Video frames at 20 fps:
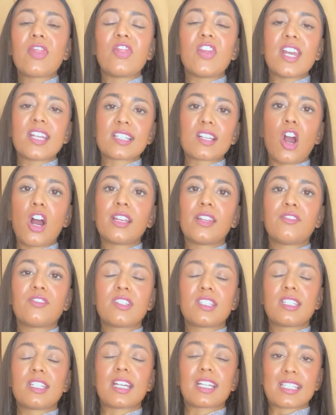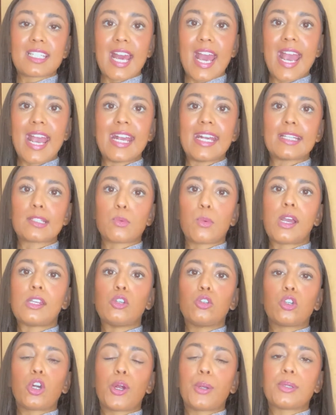This kind of dictates where
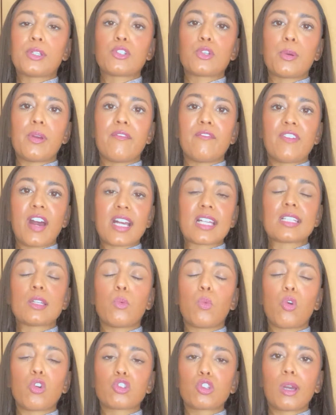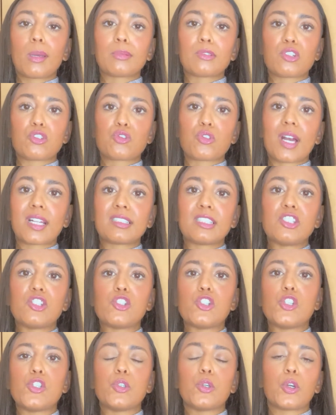you're going to invest and what types of
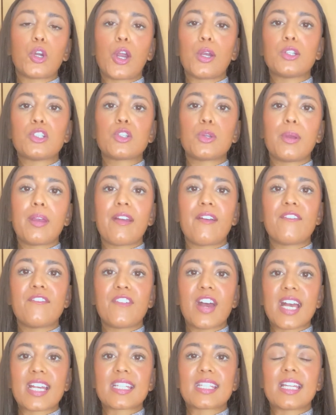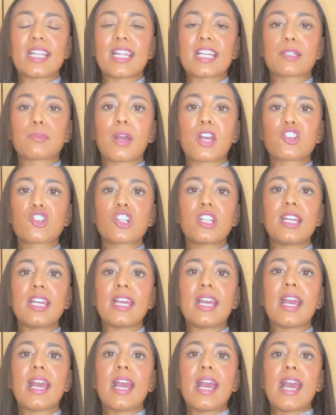strategies you're going to invest in,
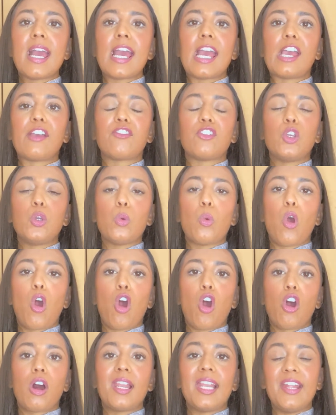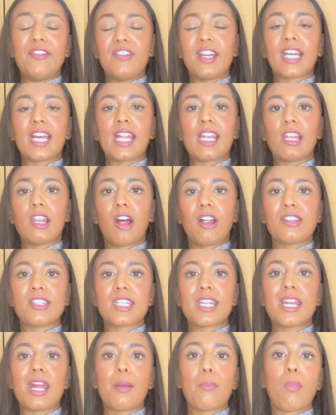especially if you are living in
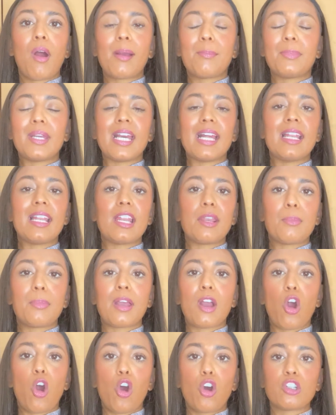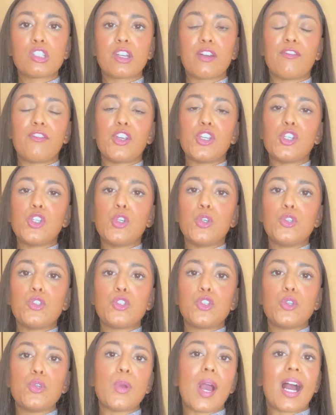London. It might be a little bit harder for you
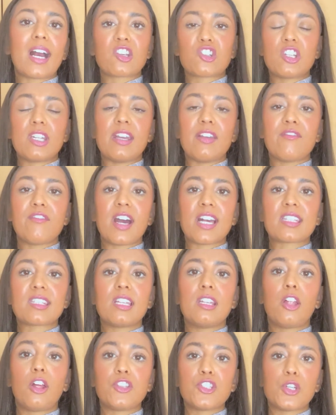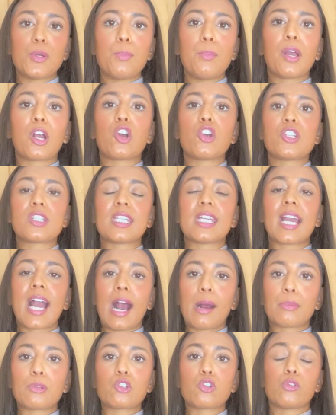to actually invest in London because the
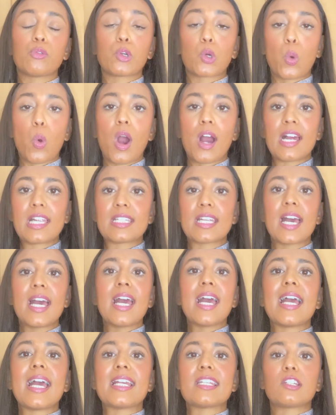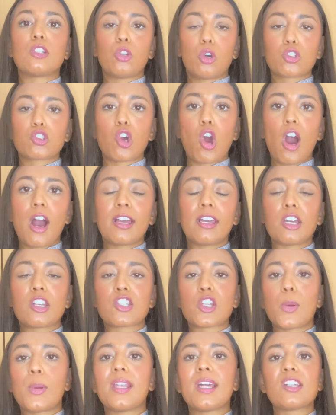capital required is a lot higher.
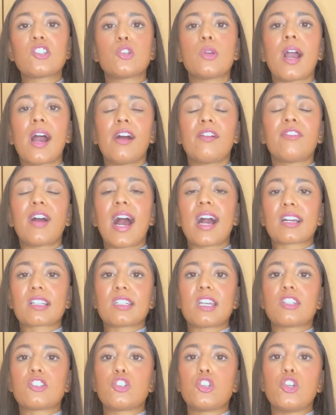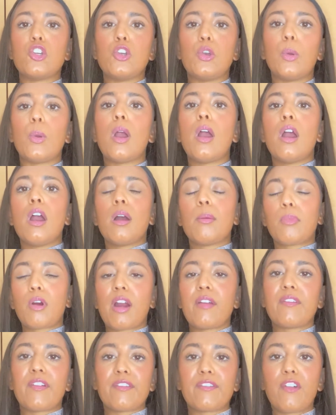So unless you have access to
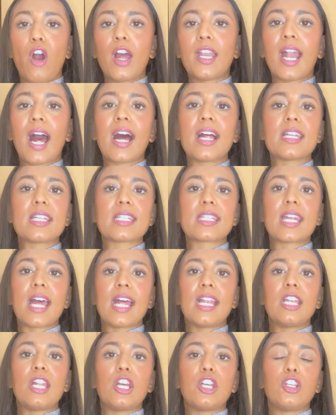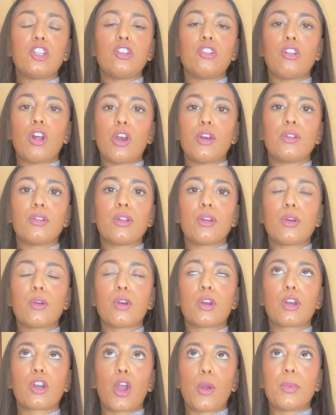private finance, then you know
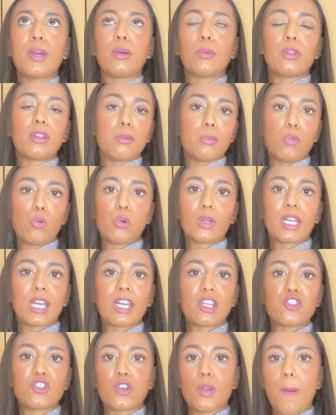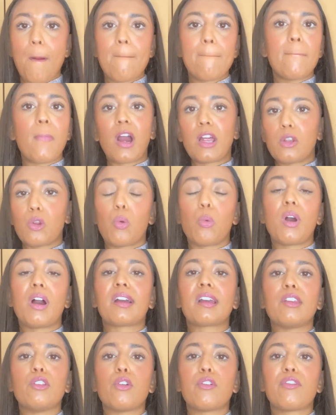going with a mortgage might not
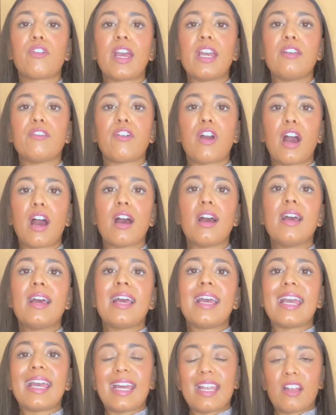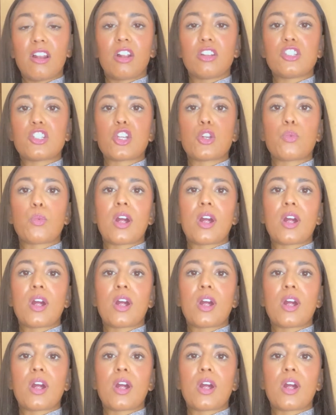work in your favor in London.